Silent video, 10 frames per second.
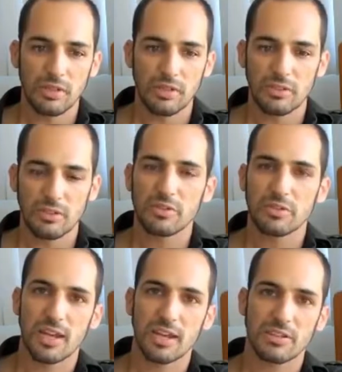these two
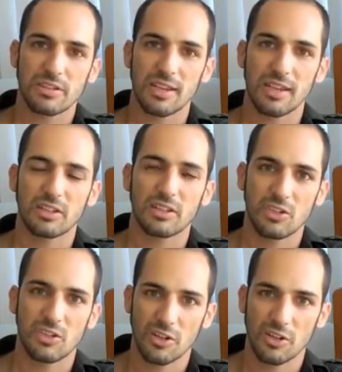stages in
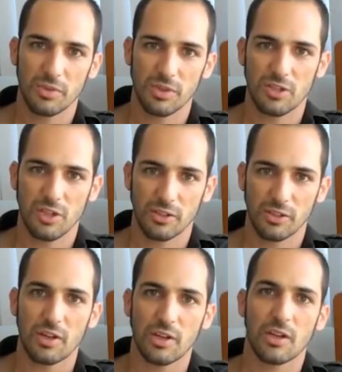conjunction with each
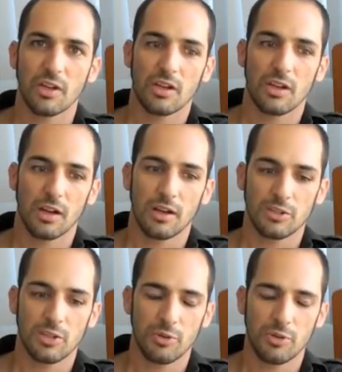other
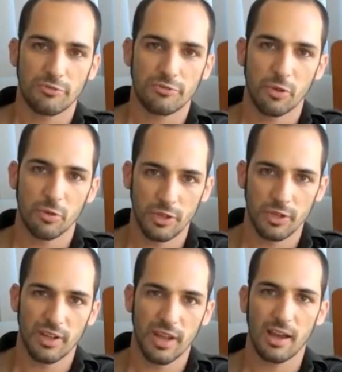to push
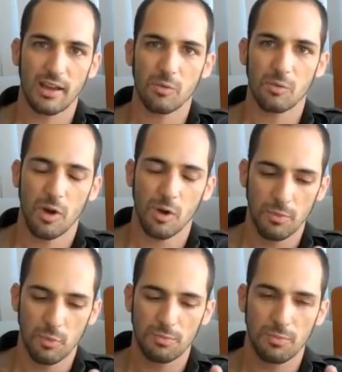forward
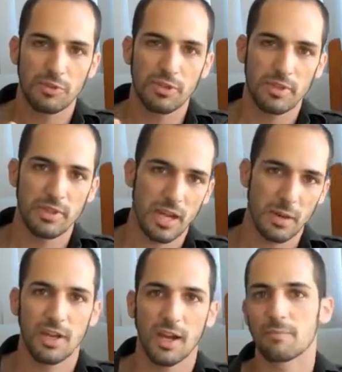with both of them at the
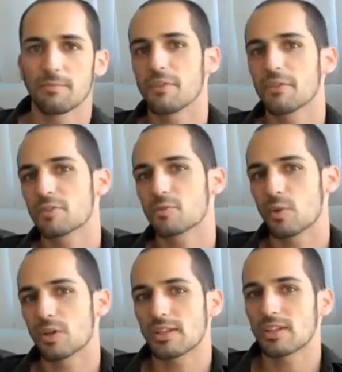same time. Now, this is
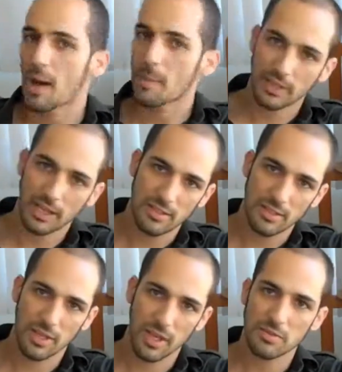really complicated
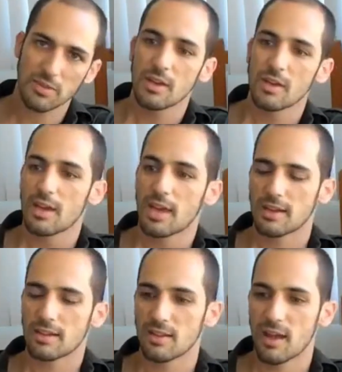sometimes,
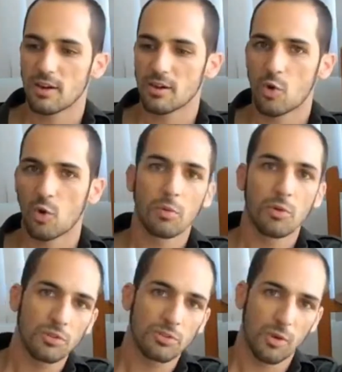and it's not
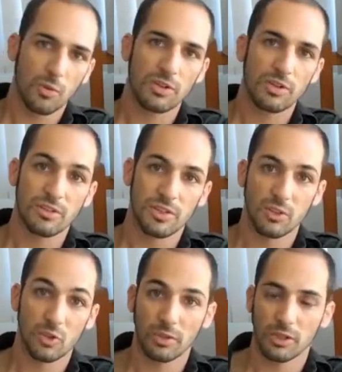normal, so I wouldn't
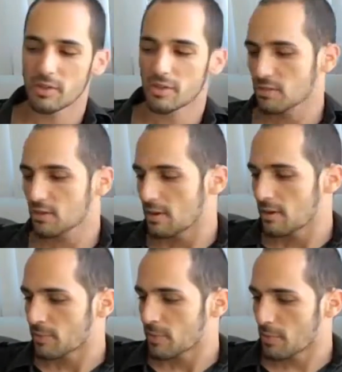say normally do this.
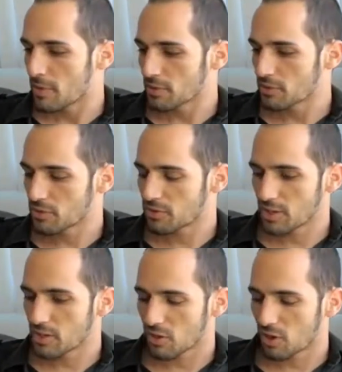And those two
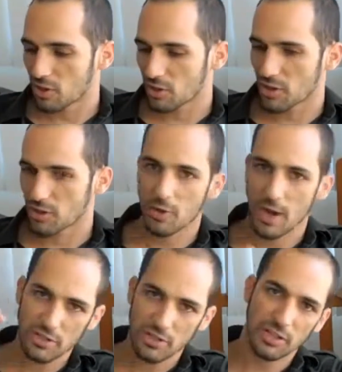stages are
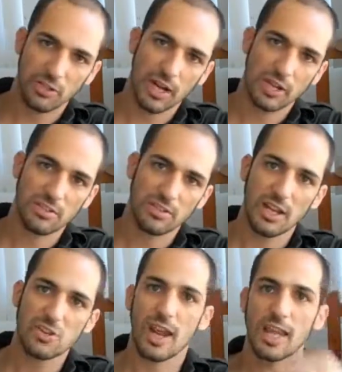attraction, the attraction
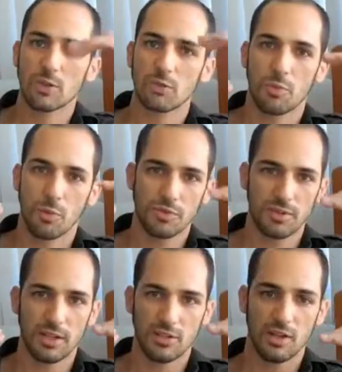stage, and the rapport
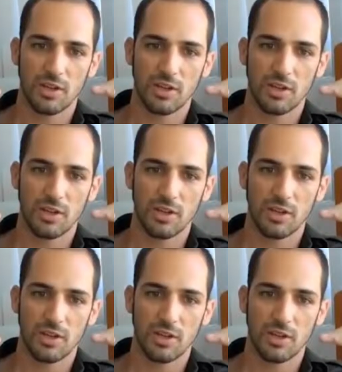stage.